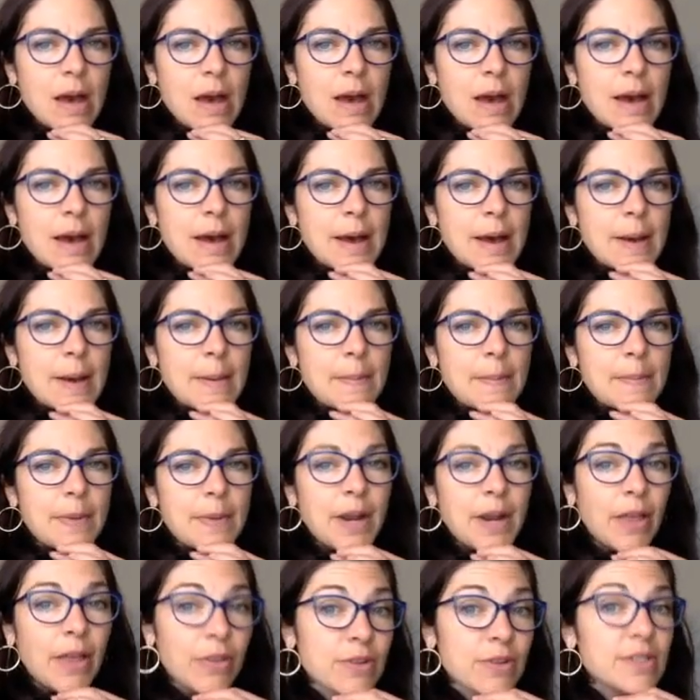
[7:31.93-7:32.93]

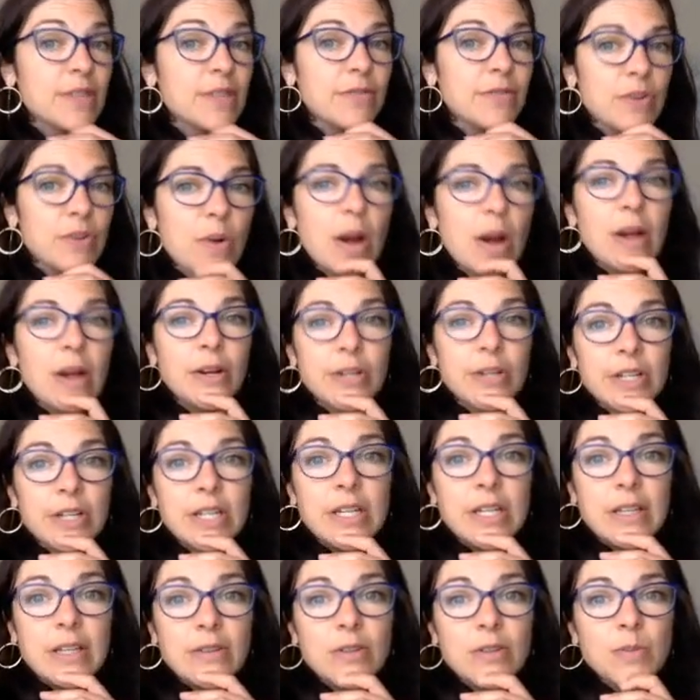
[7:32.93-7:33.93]
But others of you are going to
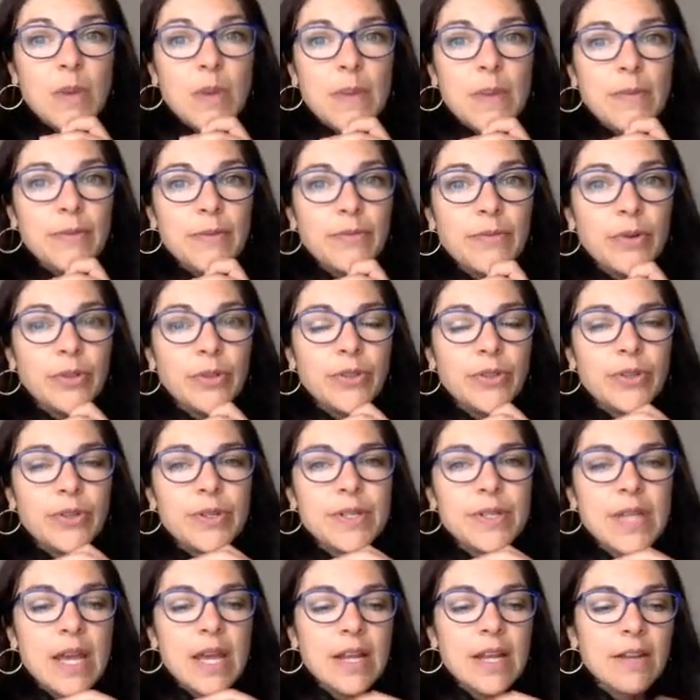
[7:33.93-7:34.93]
need those paper
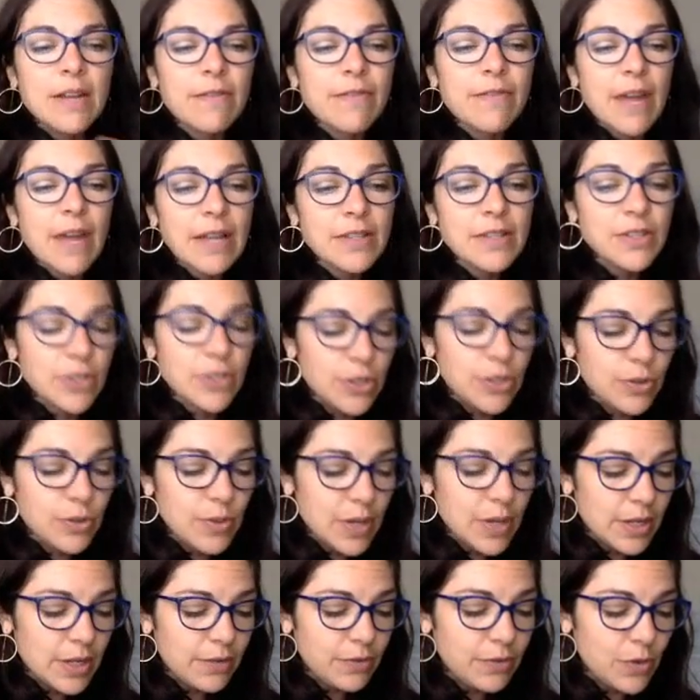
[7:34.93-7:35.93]
folders. And if that's you,
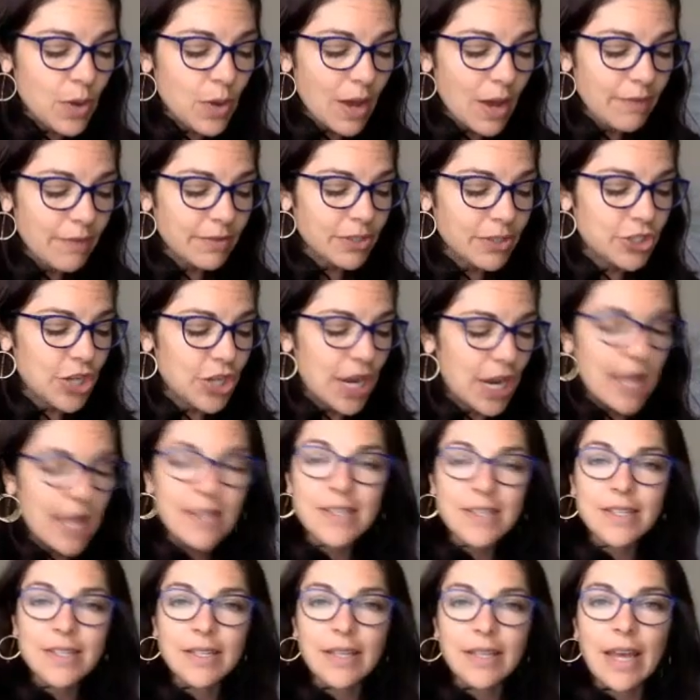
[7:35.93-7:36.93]
and if you have the
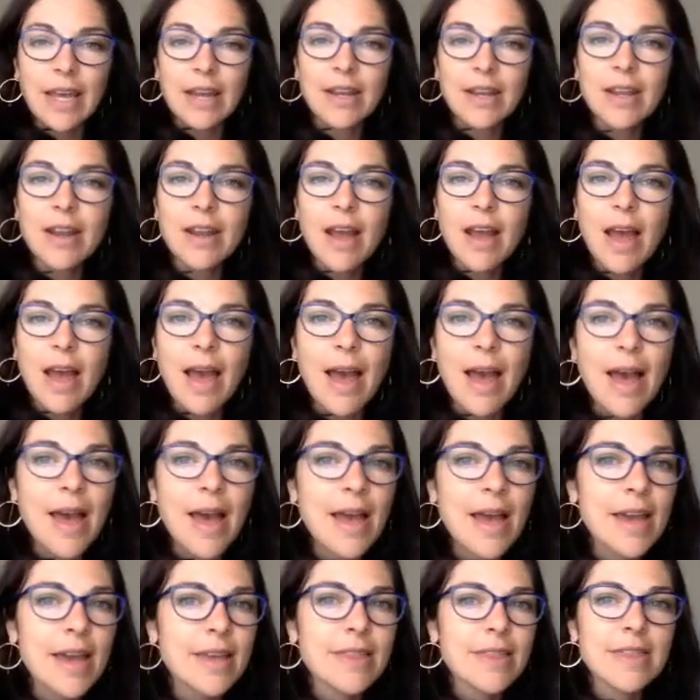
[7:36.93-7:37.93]
chance to get it,
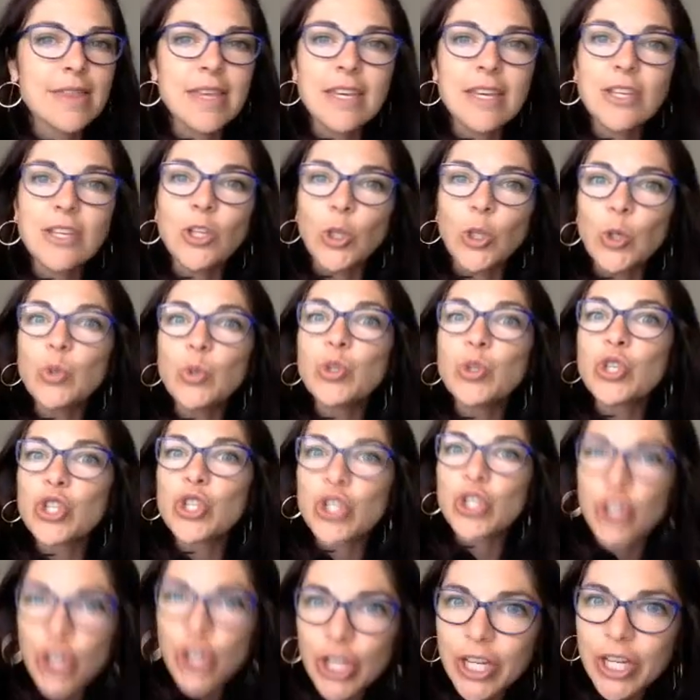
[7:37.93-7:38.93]
I think you
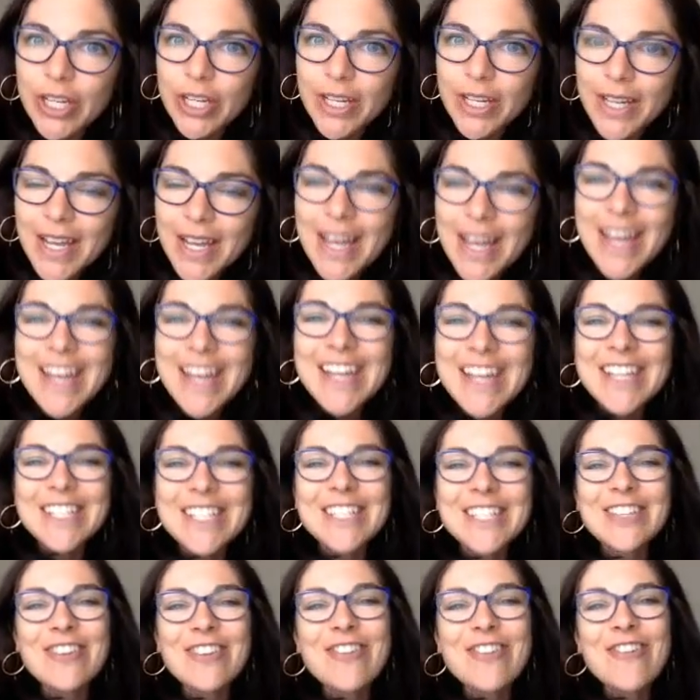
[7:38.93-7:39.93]
should.
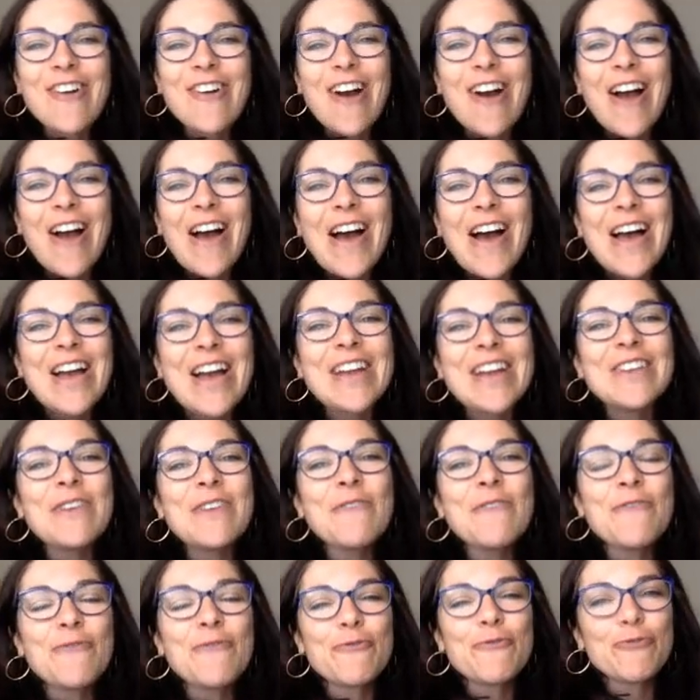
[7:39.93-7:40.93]
So
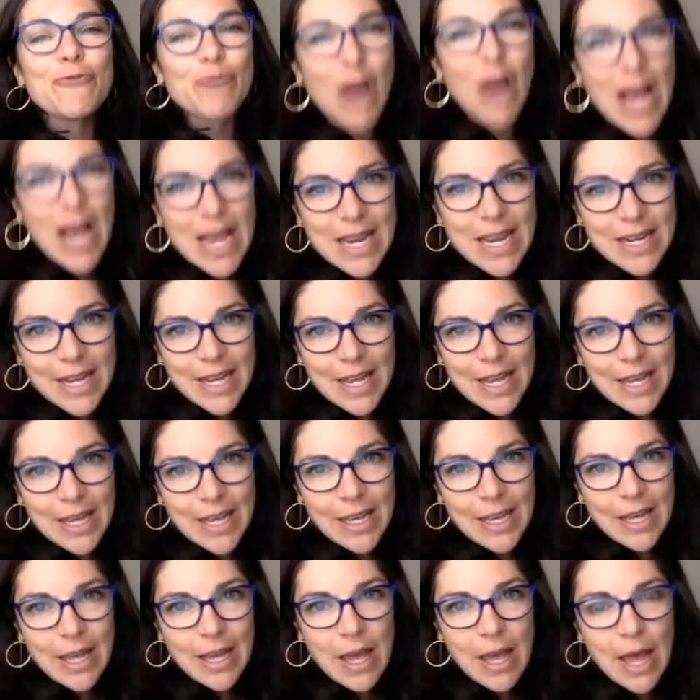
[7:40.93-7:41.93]
on
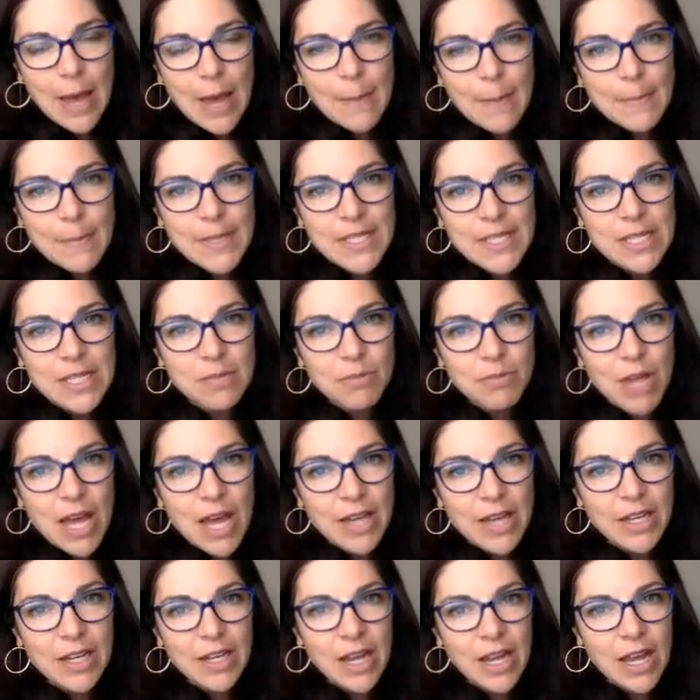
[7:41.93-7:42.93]
Friday, Mrs.
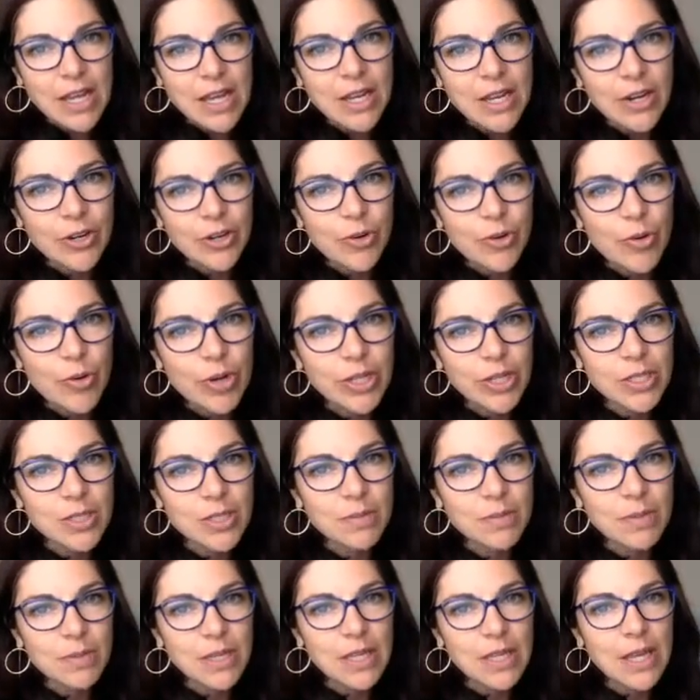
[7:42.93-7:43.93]
Black and I are going
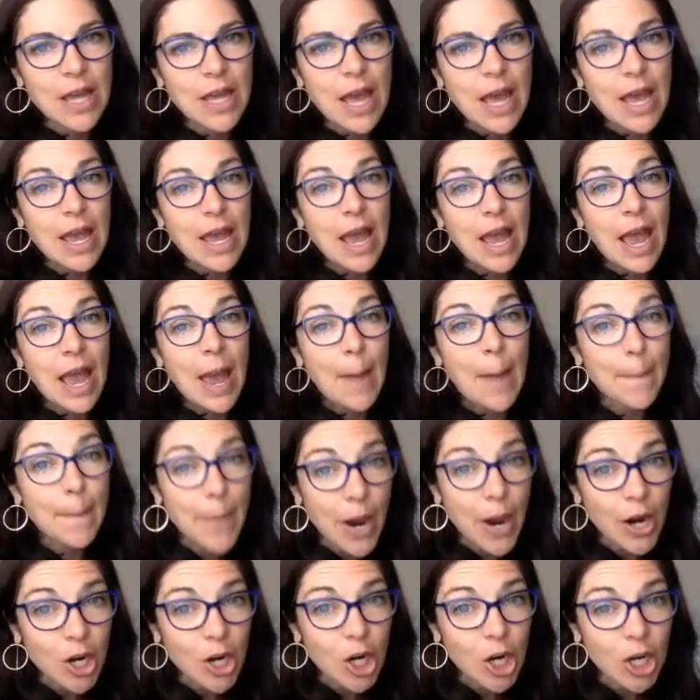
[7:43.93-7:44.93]
to be at
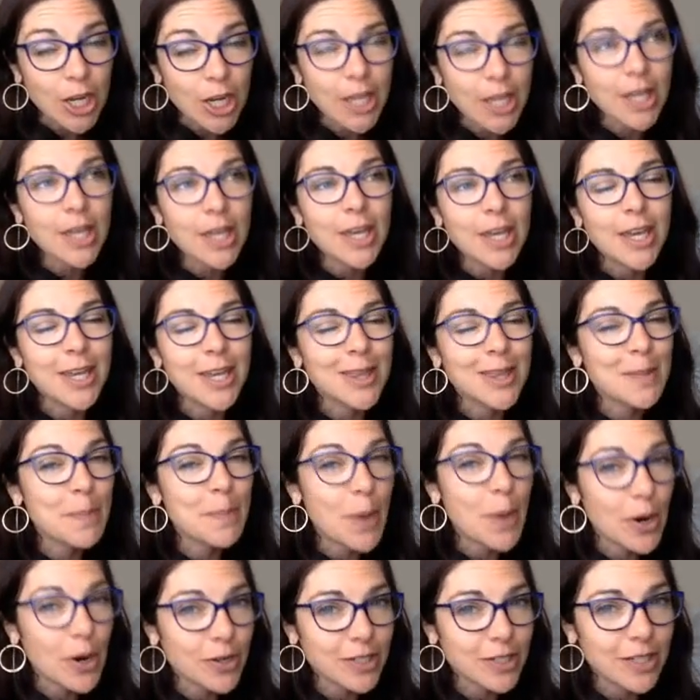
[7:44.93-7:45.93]
Park in the
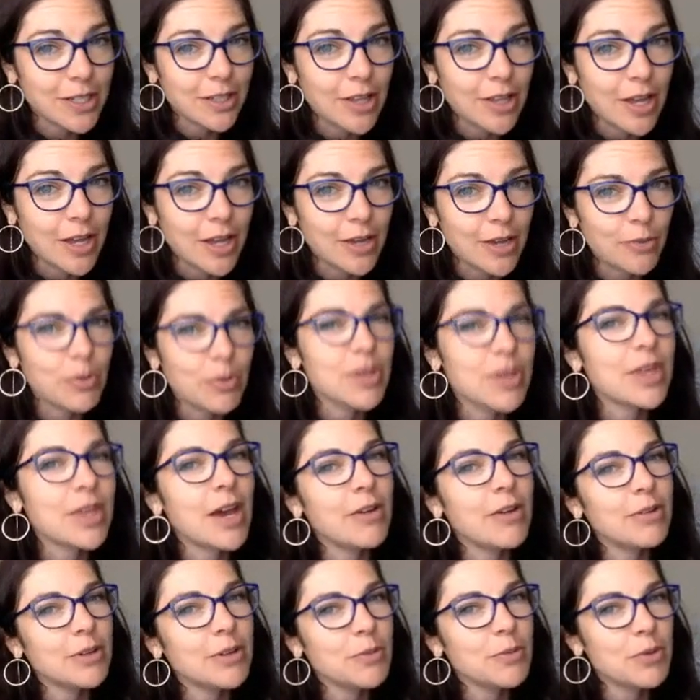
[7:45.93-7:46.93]
parking lot. We
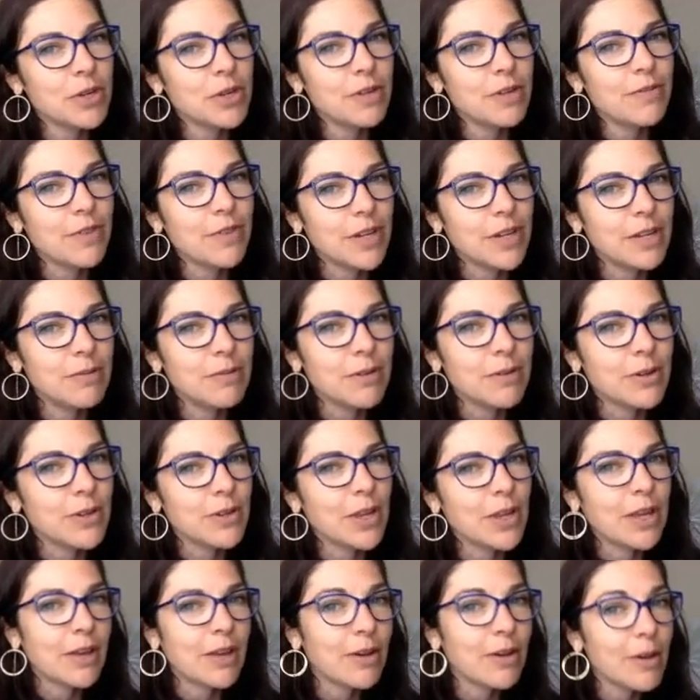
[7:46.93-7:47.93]
thought we were pretty funny. We were
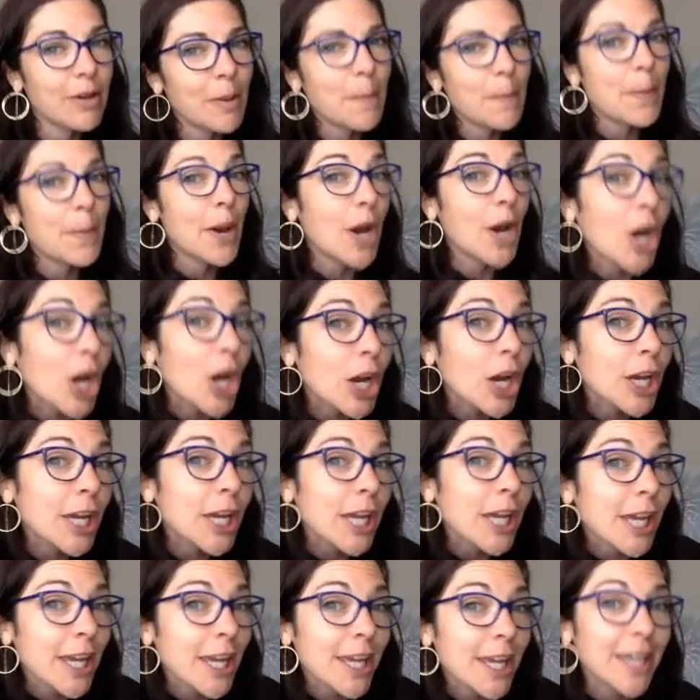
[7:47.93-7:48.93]
like, oh,
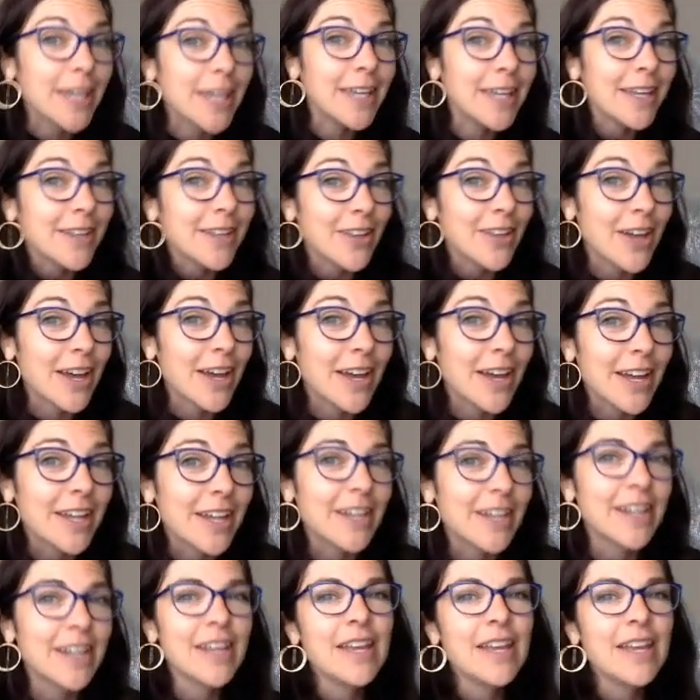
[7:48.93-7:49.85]
parking lot.